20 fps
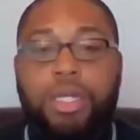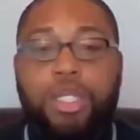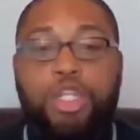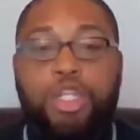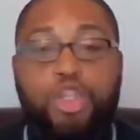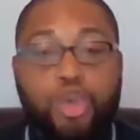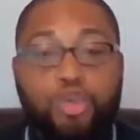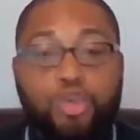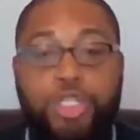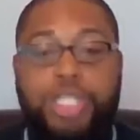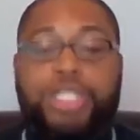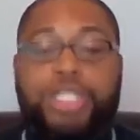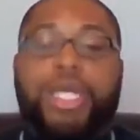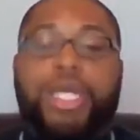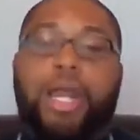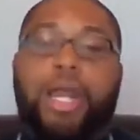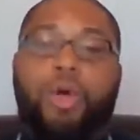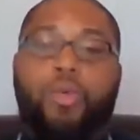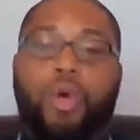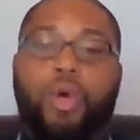You just
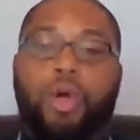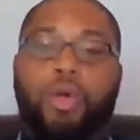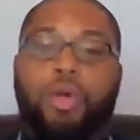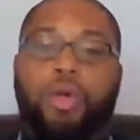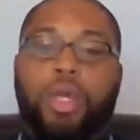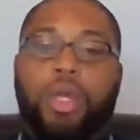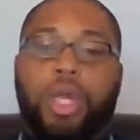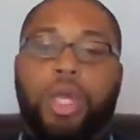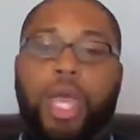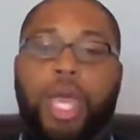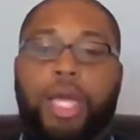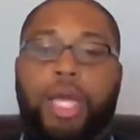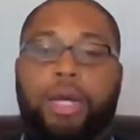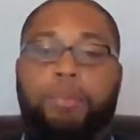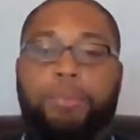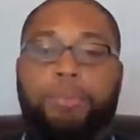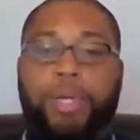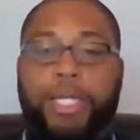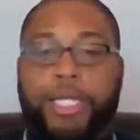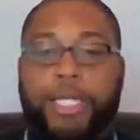got to work and
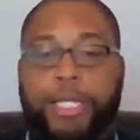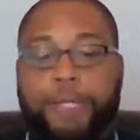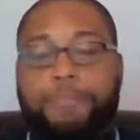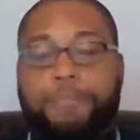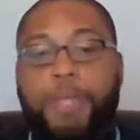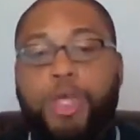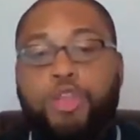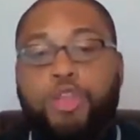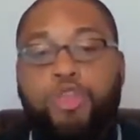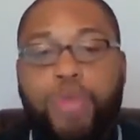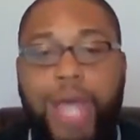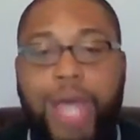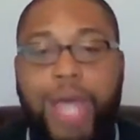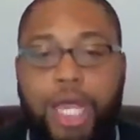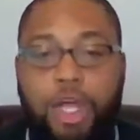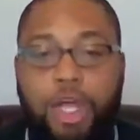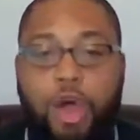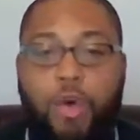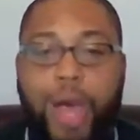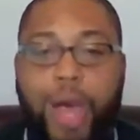complete it. You
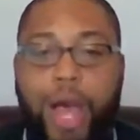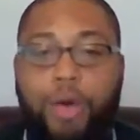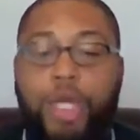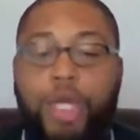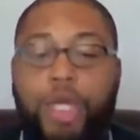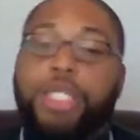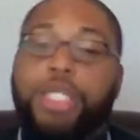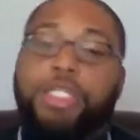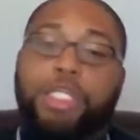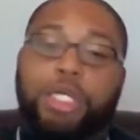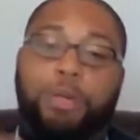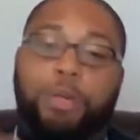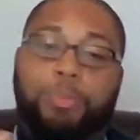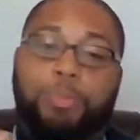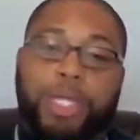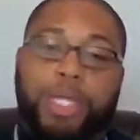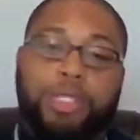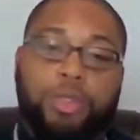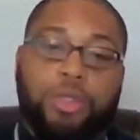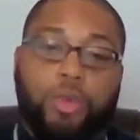got to go out to
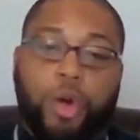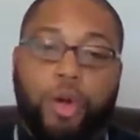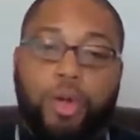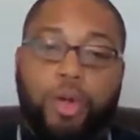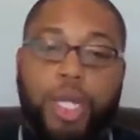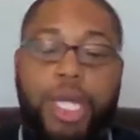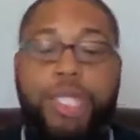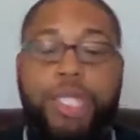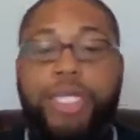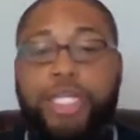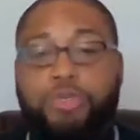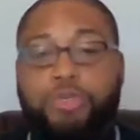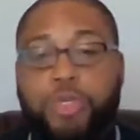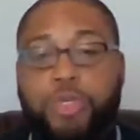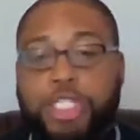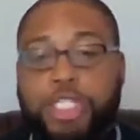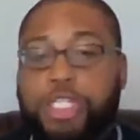complete the work. That's what